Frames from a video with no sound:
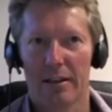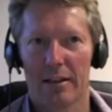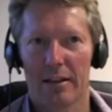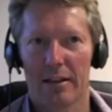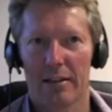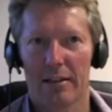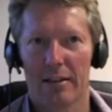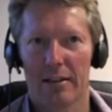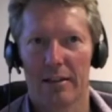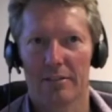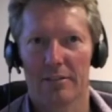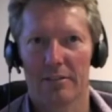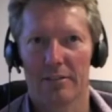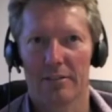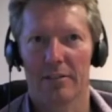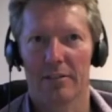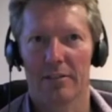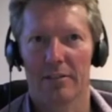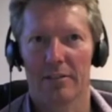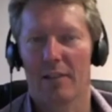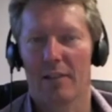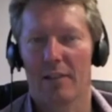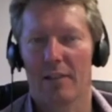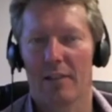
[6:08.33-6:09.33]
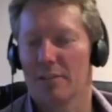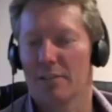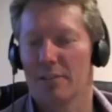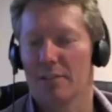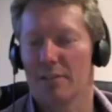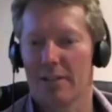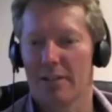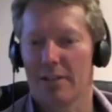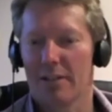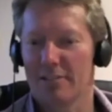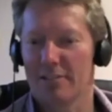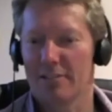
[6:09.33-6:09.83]
so that was the kind
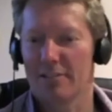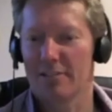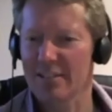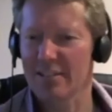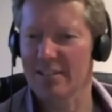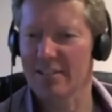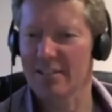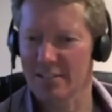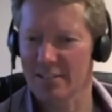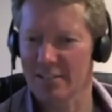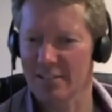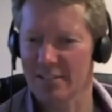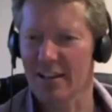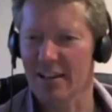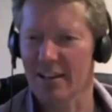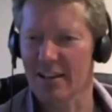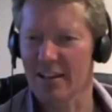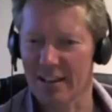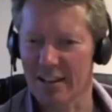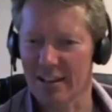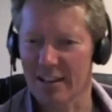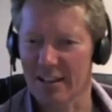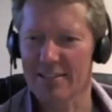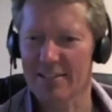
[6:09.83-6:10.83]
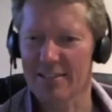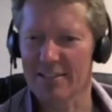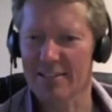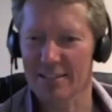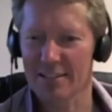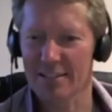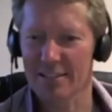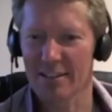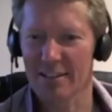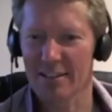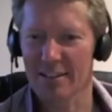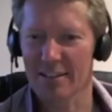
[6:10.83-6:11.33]
of genesis, I guess,
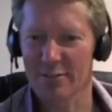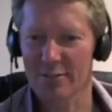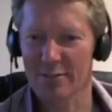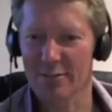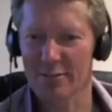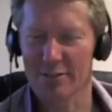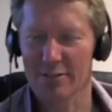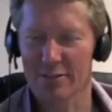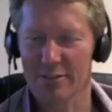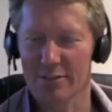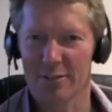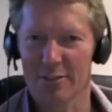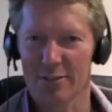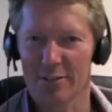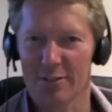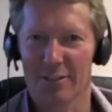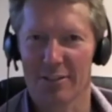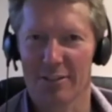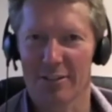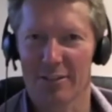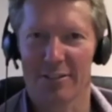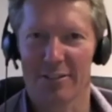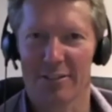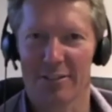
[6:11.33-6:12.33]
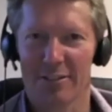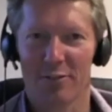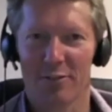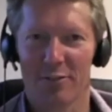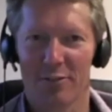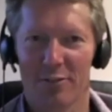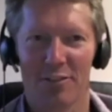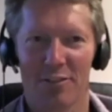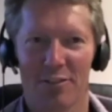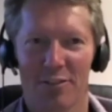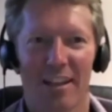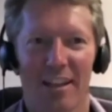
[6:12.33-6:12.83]
or the
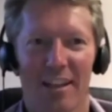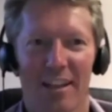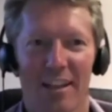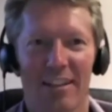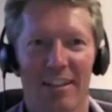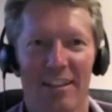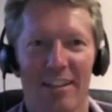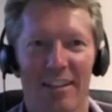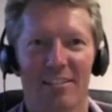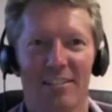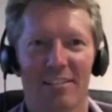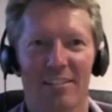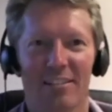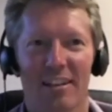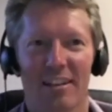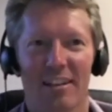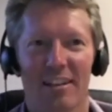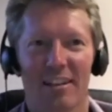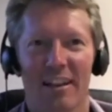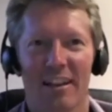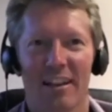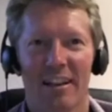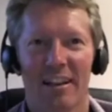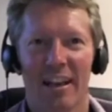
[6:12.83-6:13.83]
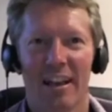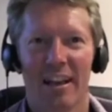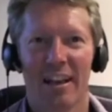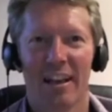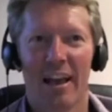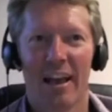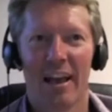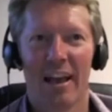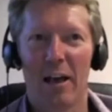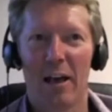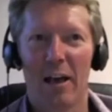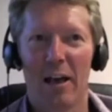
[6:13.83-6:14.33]
first stage.
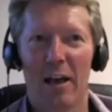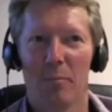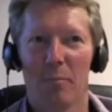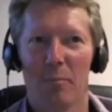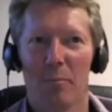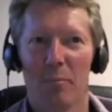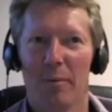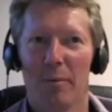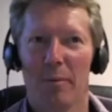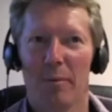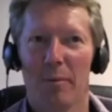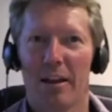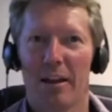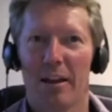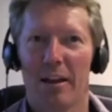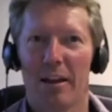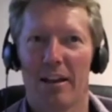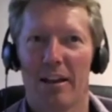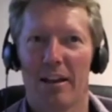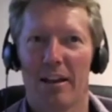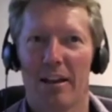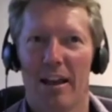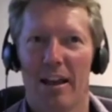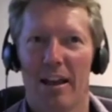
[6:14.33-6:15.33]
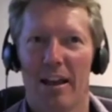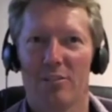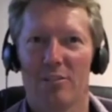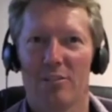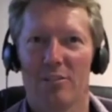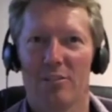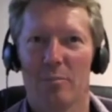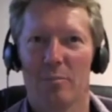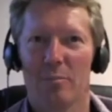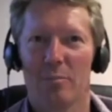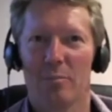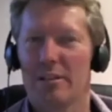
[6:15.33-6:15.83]
But I had to
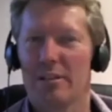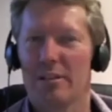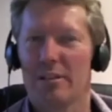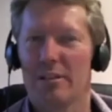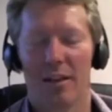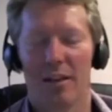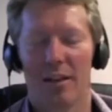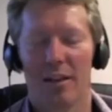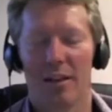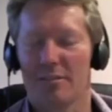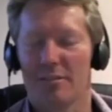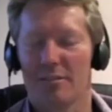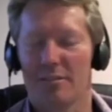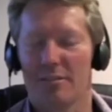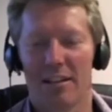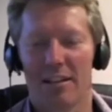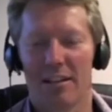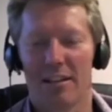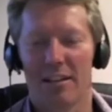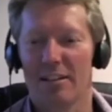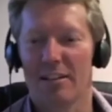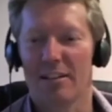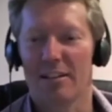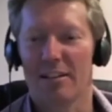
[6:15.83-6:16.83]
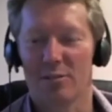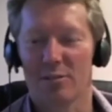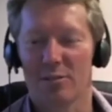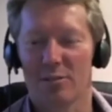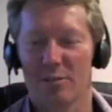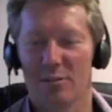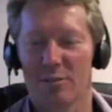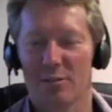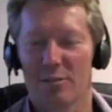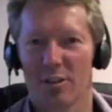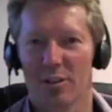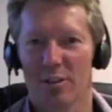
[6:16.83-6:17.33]
admit that after 10 years or
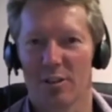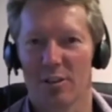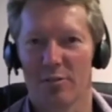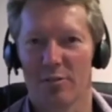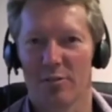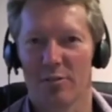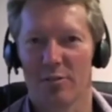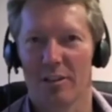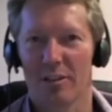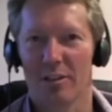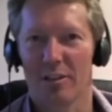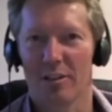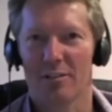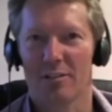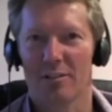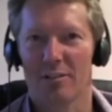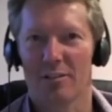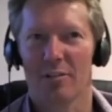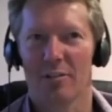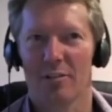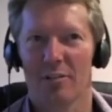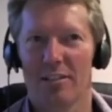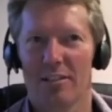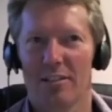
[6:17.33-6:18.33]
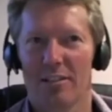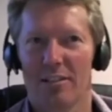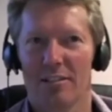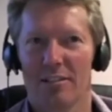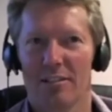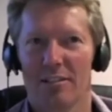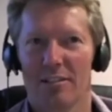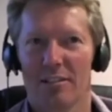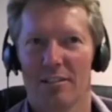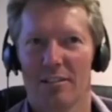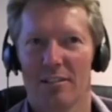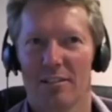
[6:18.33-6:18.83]
so of explorations,
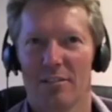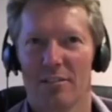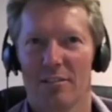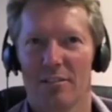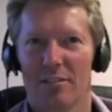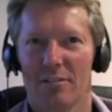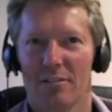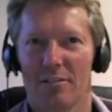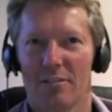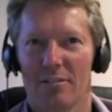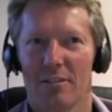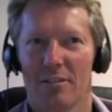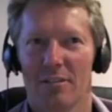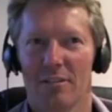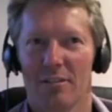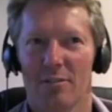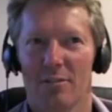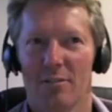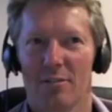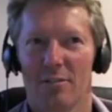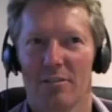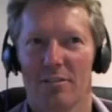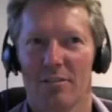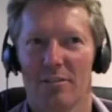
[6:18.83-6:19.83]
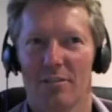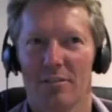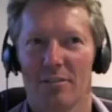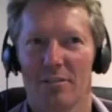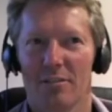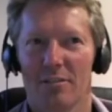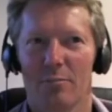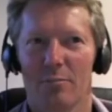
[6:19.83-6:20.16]
I was still